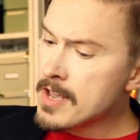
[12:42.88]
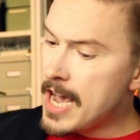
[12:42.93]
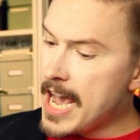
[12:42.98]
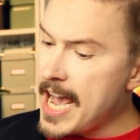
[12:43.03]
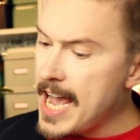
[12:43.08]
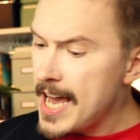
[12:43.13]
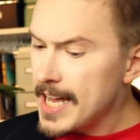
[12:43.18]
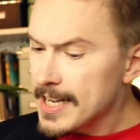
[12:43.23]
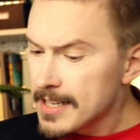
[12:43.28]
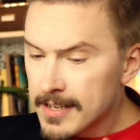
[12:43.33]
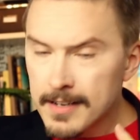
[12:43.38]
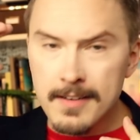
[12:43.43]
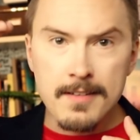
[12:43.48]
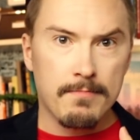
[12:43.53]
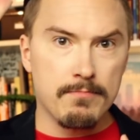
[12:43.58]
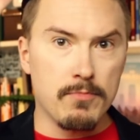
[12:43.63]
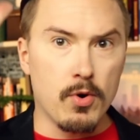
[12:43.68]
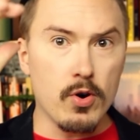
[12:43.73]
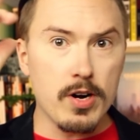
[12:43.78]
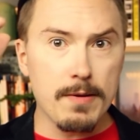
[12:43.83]
And
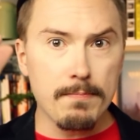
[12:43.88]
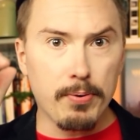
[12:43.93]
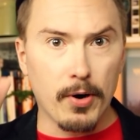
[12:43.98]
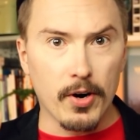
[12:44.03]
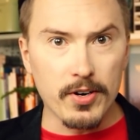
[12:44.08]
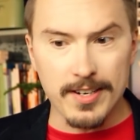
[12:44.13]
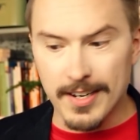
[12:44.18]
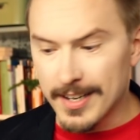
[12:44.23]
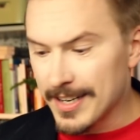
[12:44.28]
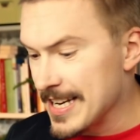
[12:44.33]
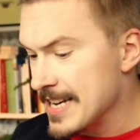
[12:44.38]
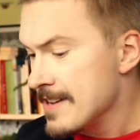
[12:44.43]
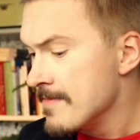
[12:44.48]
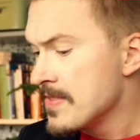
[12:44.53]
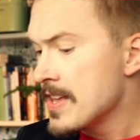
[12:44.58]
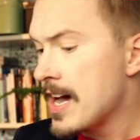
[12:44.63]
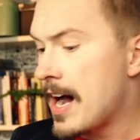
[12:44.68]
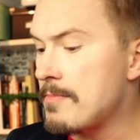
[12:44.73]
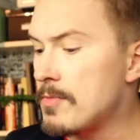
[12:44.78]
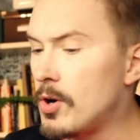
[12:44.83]
more importantly,
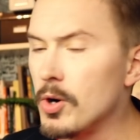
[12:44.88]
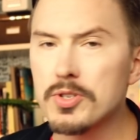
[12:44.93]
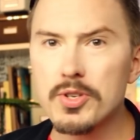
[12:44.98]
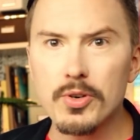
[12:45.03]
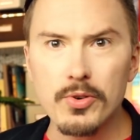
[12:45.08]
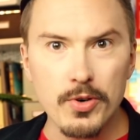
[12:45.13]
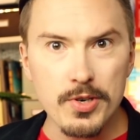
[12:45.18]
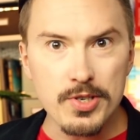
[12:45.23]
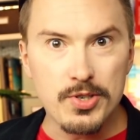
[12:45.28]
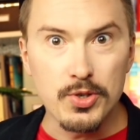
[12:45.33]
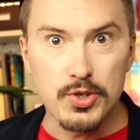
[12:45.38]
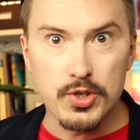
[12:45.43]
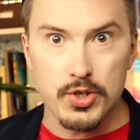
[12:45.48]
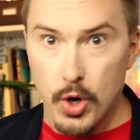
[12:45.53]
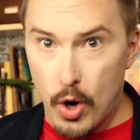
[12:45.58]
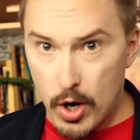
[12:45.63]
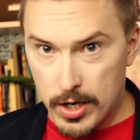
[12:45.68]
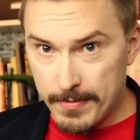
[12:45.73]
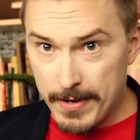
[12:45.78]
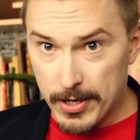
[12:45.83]
I'm also going to
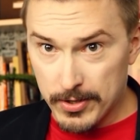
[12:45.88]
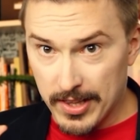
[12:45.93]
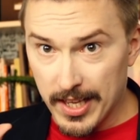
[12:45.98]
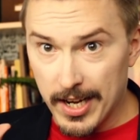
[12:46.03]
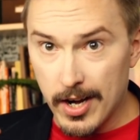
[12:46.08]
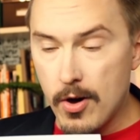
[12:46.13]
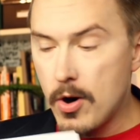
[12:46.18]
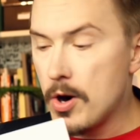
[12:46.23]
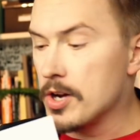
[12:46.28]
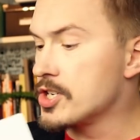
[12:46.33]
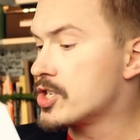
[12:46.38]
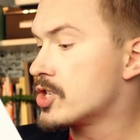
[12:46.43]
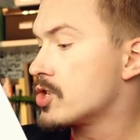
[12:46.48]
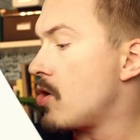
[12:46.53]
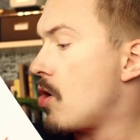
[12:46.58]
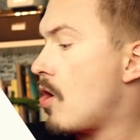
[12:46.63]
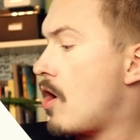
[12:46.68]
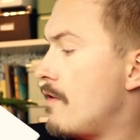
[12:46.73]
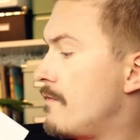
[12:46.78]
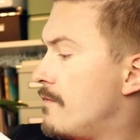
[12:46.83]
talk about the launch
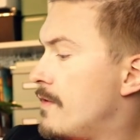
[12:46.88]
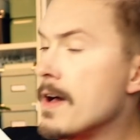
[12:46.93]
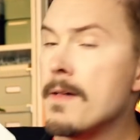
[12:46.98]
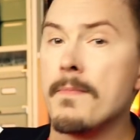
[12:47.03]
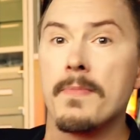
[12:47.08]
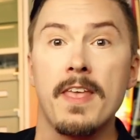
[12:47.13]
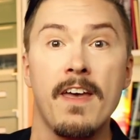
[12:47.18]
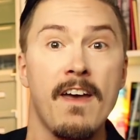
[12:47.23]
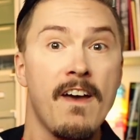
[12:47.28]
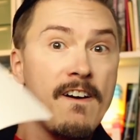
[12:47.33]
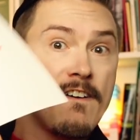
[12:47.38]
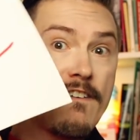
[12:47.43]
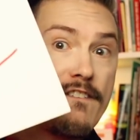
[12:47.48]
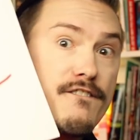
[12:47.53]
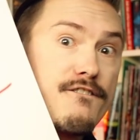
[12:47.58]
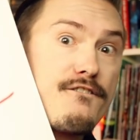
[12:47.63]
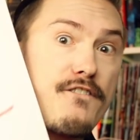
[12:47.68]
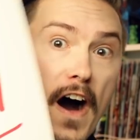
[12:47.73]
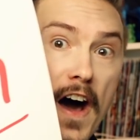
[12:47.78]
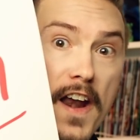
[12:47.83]
of
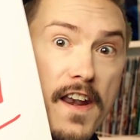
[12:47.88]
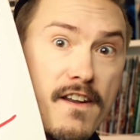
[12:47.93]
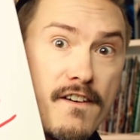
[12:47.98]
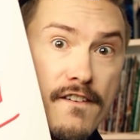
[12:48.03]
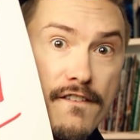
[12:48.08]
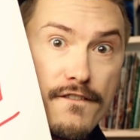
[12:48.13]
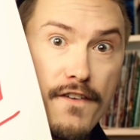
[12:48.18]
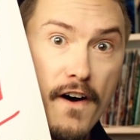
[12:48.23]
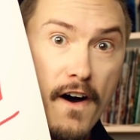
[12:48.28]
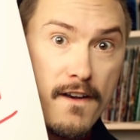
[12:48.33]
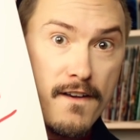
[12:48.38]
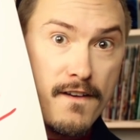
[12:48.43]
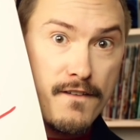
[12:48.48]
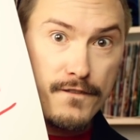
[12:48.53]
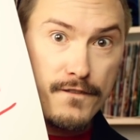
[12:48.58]
Fun Fun